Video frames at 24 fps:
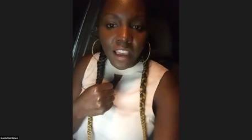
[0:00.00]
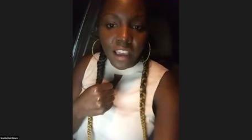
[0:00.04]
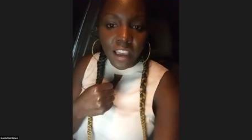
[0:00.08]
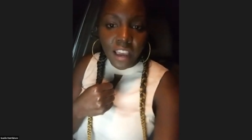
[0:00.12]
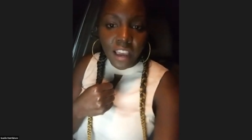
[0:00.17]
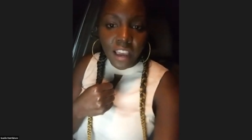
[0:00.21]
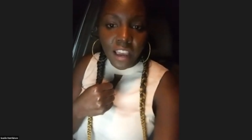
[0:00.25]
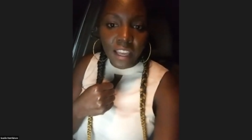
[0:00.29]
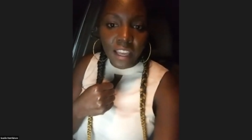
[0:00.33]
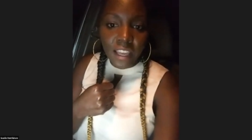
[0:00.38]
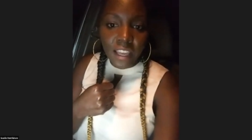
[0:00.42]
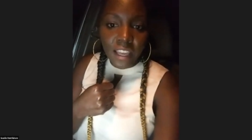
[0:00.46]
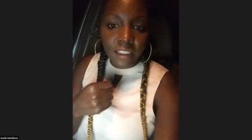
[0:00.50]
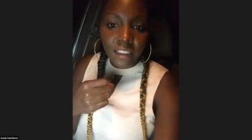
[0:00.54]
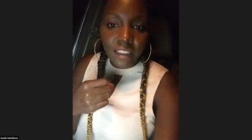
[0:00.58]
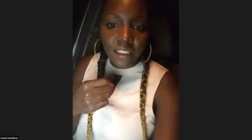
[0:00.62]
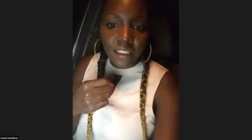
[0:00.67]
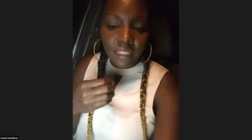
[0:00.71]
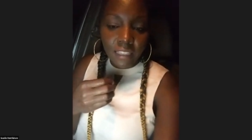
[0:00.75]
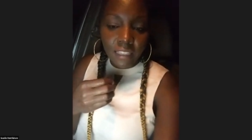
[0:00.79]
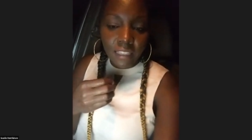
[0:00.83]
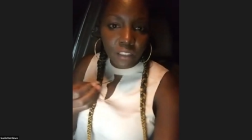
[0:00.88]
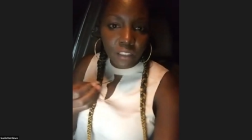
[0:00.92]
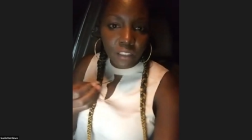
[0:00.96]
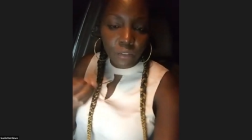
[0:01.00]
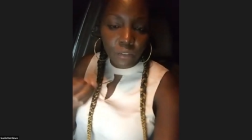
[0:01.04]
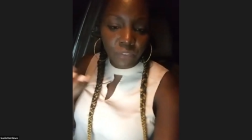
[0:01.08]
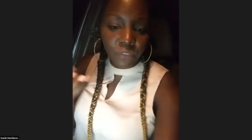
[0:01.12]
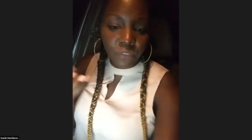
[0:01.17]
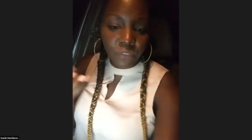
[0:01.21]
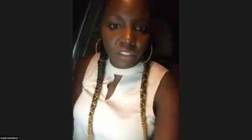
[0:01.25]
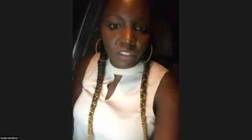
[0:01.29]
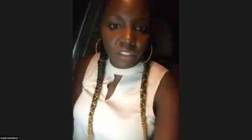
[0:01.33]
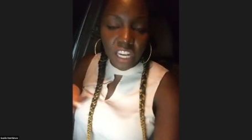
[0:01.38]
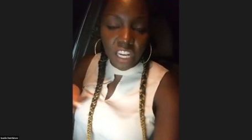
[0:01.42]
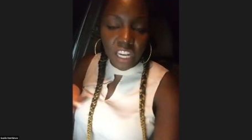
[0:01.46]
And I think that is
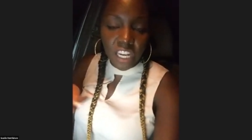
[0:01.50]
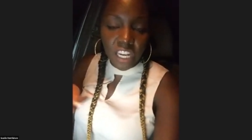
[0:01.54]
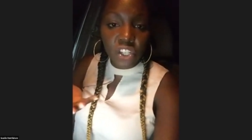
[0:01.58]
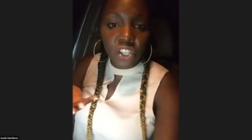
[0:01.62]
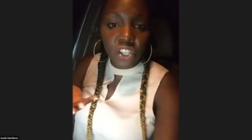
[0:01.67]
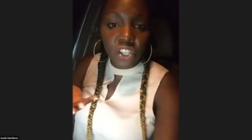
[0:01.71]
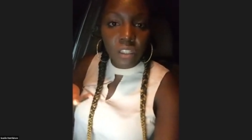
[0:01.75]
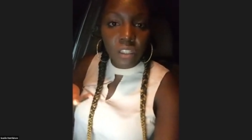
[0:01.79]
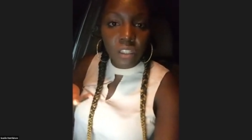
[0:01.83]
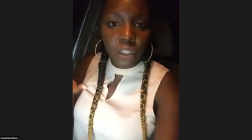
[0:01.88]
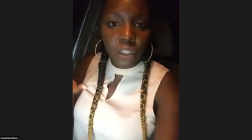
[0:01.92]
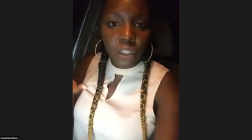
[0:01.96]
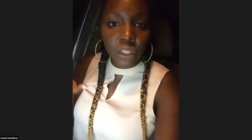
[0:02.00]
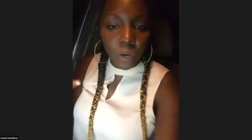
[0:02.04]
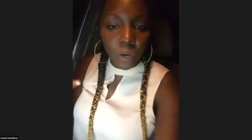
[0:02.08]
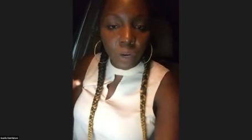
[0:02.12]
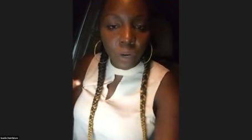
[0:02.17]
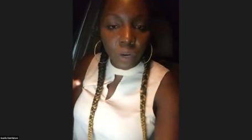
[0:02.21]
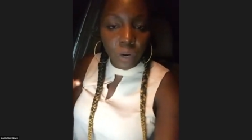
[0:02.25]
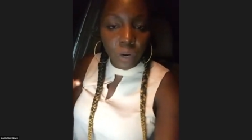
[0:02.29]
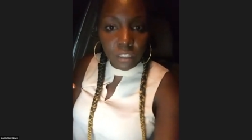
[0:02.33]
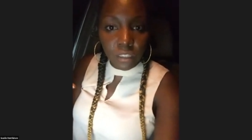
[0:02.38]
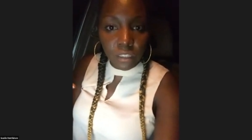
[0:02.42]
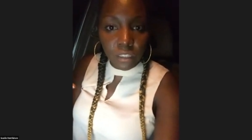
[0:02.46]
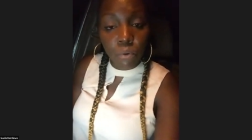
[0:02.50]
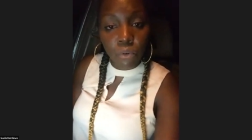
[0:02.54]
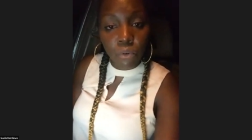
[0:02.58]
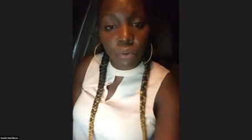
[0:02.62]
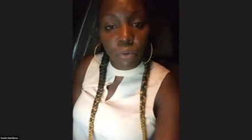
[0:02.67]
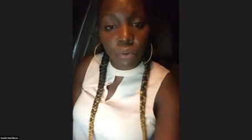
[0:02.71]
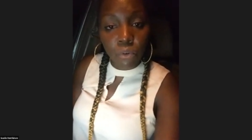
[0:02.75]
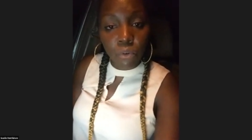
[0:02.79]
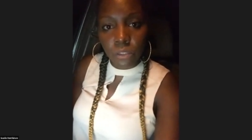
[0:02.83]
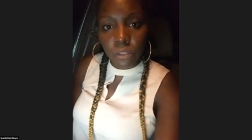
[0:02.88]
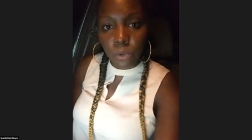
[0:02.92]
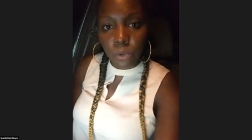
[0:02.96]
foundationally what's
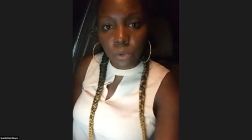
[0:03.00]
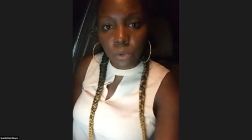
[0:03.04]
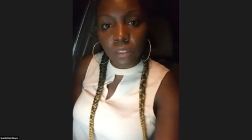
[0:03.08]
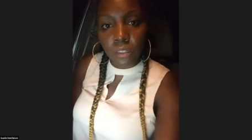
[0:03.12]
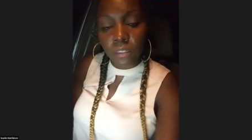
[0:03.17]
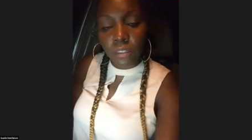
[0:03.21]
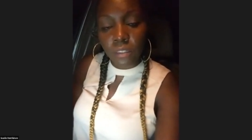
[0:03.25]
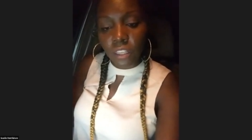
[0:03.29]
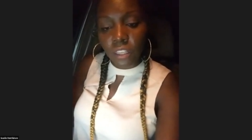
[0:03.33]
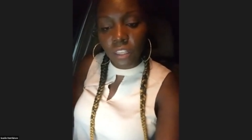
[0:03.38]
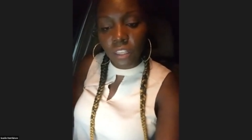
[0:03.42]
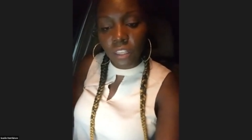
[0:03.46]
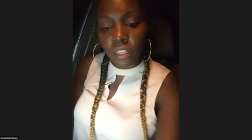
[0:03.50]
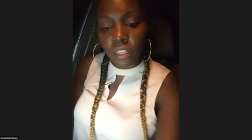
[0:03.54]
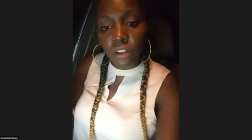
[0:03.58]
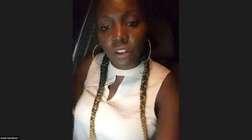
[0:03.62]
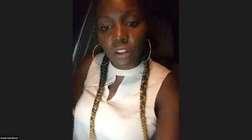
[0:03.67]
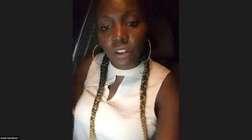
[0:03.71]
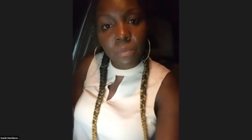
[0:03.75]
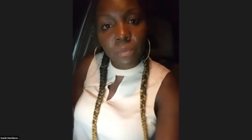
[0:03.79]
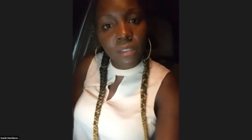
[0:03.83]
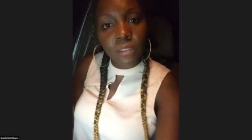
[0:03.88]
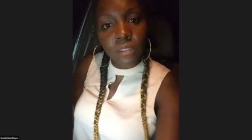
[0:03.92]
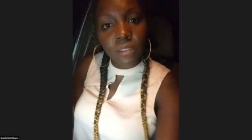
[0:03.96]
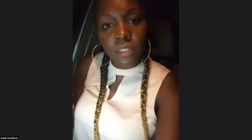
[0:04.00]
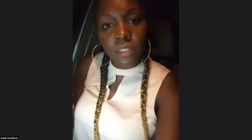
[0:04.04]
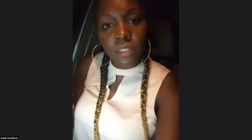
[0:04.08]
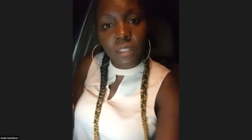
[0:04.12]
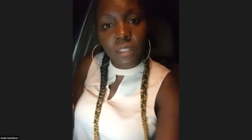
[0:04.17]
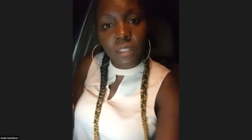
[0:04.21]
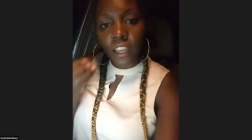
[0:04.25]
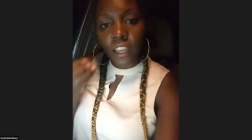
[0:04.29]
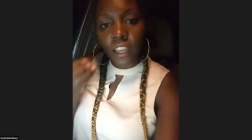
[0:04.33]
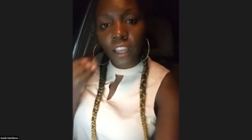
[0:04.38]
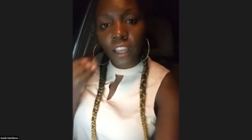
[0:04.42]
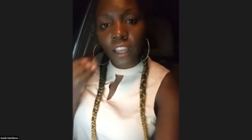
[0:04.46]
important to us as therapists, is
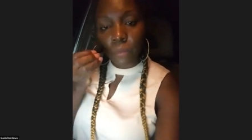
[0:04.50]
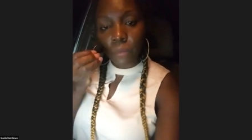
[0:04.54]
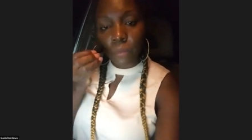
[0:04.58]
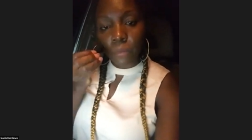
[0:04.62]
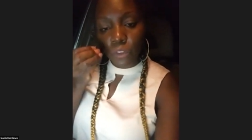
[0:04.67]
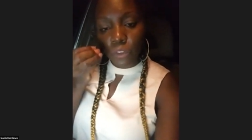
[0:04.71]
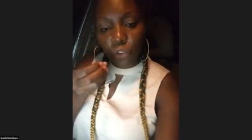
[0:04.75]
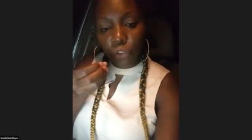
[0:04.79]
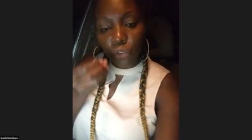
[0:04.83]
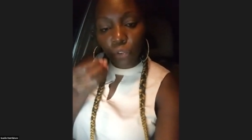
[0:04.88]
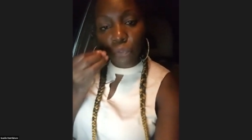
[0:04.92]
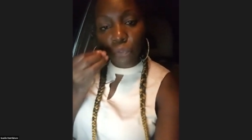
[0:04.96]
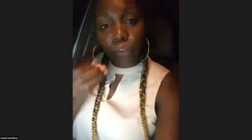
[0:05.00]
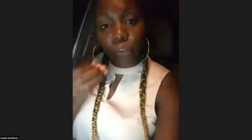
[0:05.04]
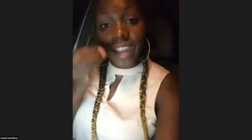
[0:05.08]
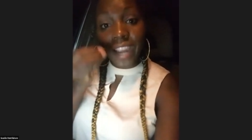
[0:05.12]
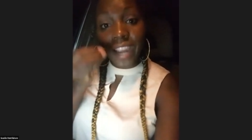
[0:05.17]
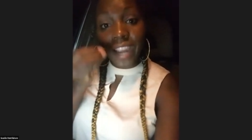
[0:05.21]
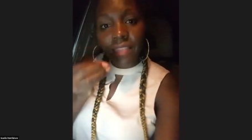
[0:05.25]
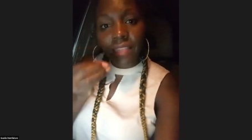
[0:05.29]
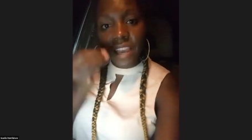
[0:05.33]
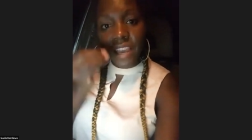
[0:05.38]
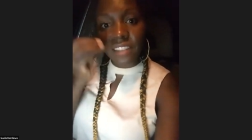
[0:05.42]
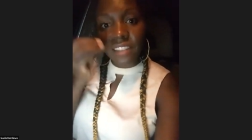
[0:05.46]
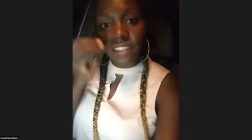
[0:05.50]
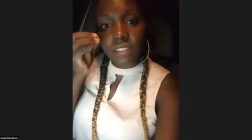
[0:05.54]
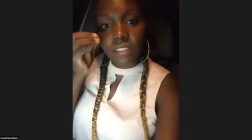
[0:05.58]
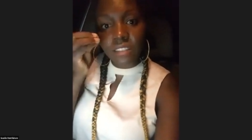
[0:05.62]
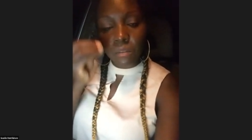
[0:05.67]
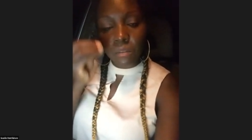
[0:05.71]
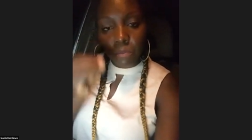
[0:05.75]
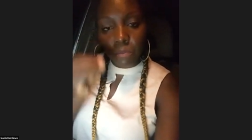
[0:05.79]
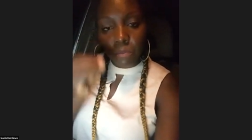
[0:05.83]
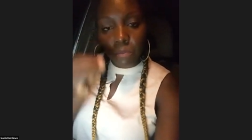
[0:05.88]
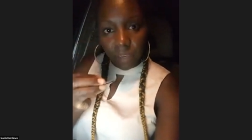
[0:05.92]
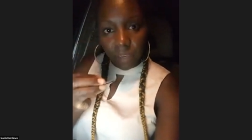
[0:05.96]
that you find that
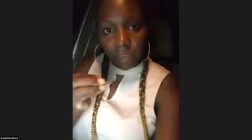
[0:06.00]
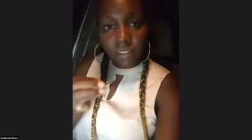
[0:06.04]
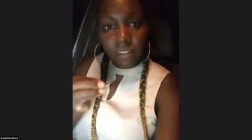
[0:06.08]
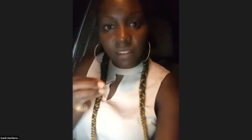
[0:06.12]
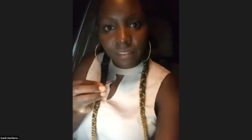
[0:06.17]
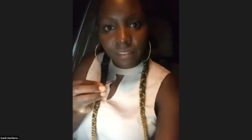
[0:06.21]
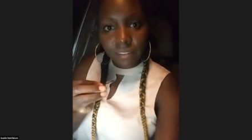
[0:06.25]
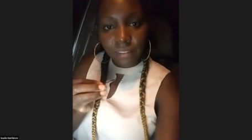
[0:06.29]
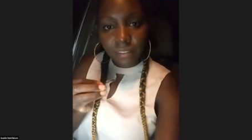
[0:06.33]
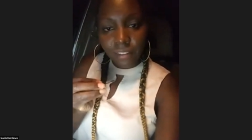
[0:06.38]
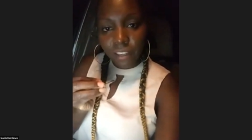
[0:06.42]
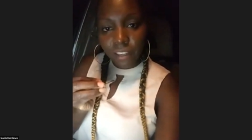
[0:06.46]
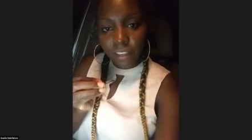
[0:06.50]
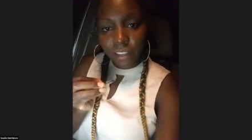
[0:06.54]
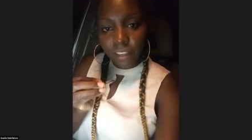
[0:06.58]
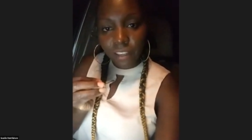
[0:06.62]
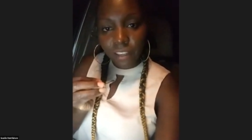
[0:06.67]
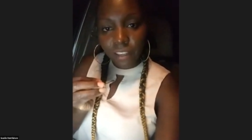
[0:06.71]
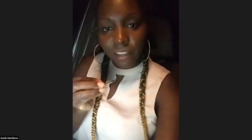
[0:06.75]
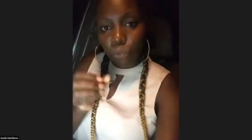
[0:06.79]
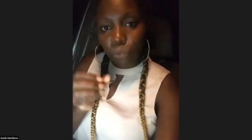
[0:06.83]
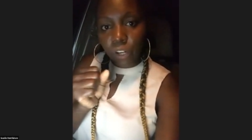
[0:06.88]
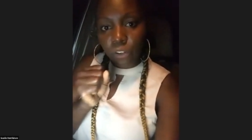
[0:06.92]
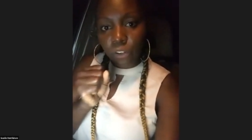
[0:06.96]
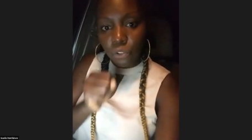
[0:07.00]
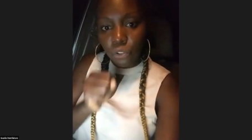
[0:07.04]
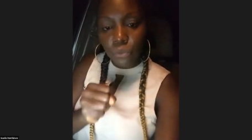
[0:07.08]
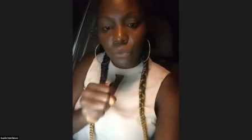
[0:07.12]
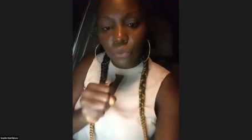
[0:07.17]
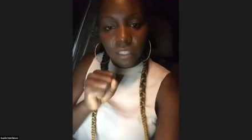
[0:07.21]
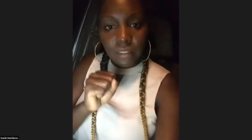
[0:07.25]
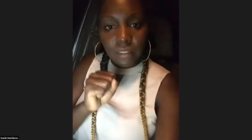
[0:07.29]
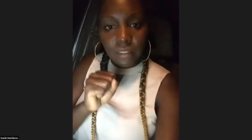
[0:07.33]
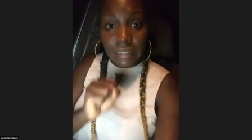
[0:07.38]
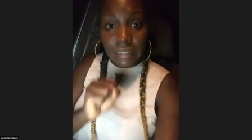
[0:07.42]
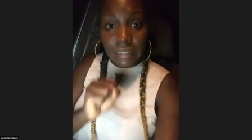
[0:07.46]
space where you
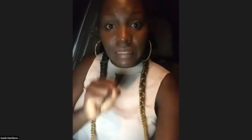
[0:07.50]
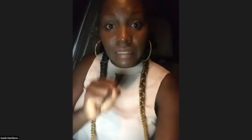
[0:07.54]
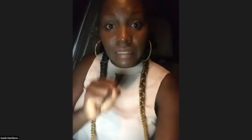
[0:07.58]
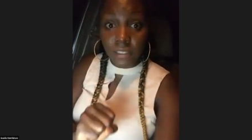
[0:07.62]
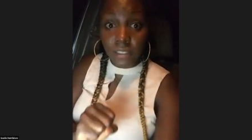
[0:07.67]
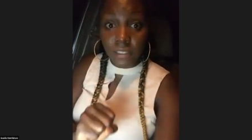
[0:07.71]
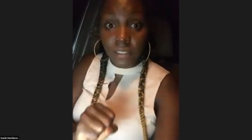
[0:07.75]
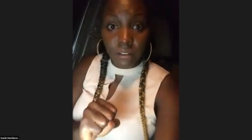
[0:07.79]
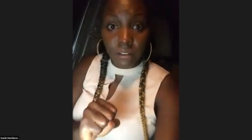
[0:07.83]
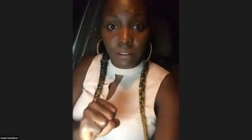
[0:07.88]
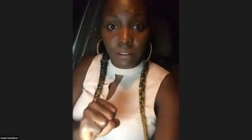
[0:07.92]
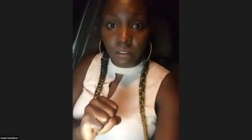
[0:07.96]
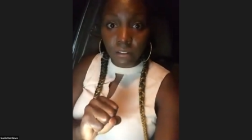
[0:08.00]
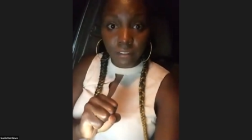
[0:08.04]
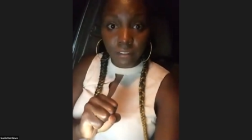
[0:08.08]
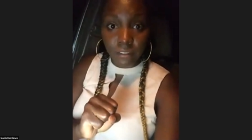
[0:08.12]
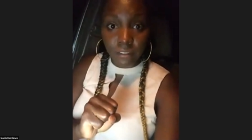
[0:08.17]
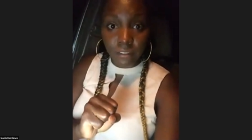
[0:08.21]
can deal,